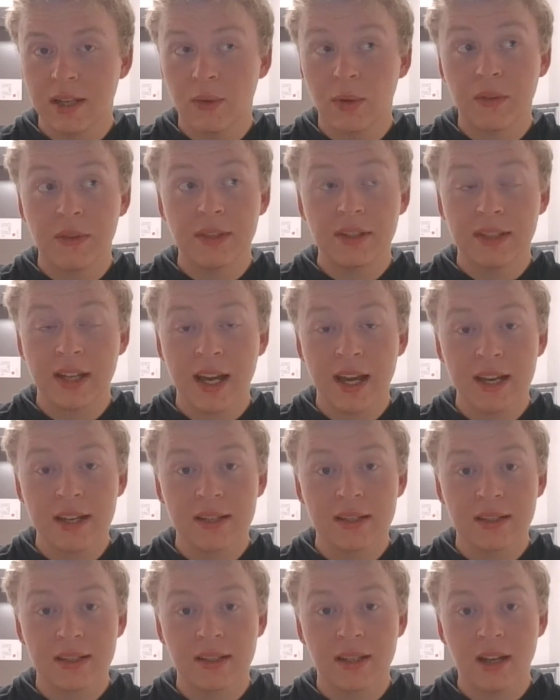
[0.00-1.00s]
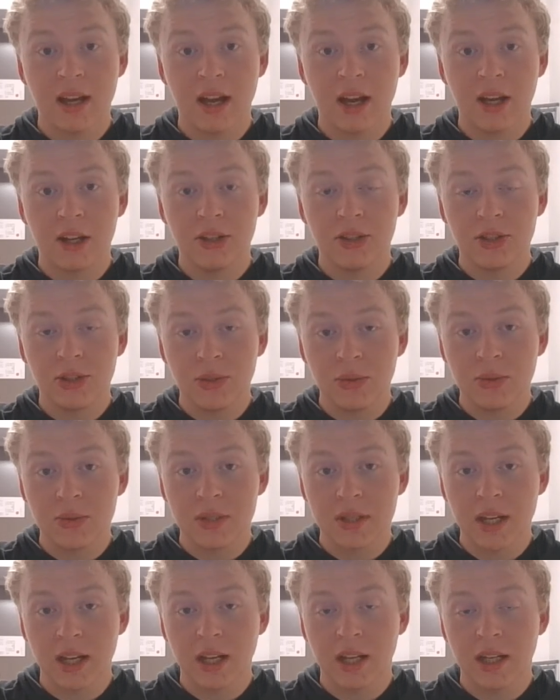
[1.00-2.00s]
that we have a test on
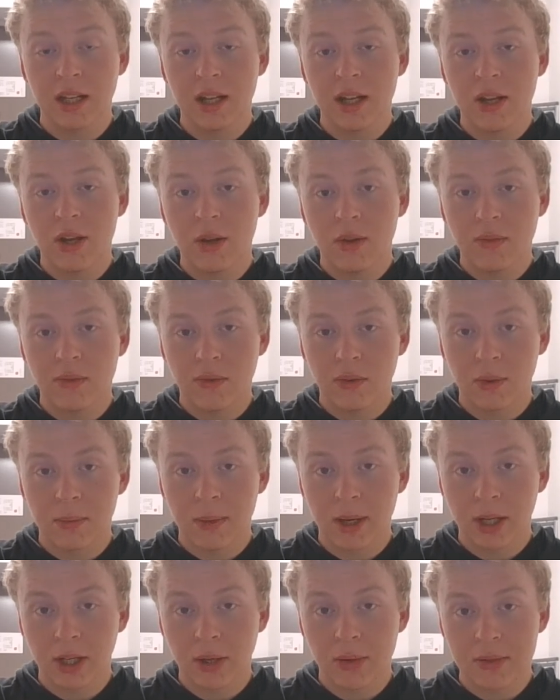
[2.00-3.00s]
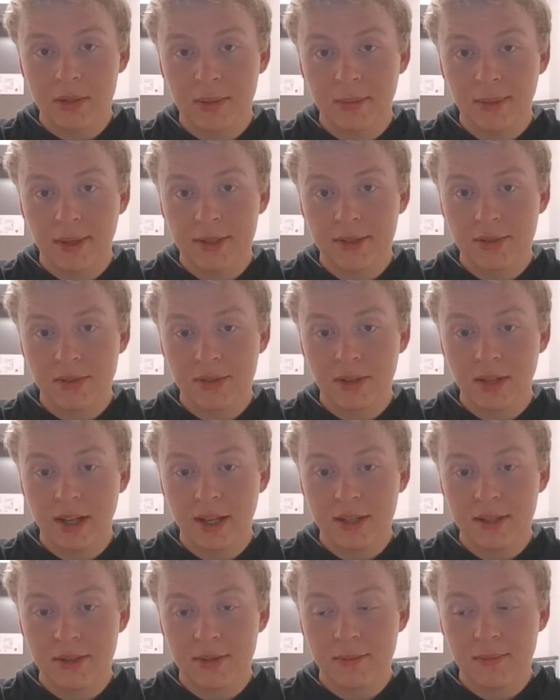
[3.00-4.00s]
Tuesday for my Ghosts and Monsters
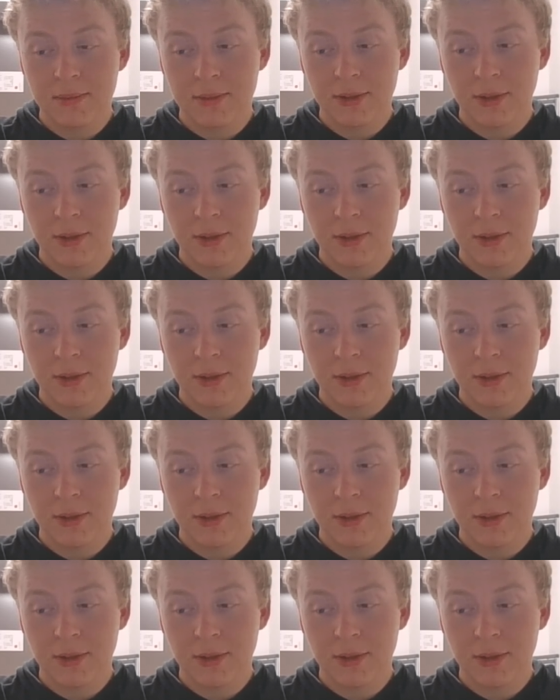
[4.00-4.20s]
class.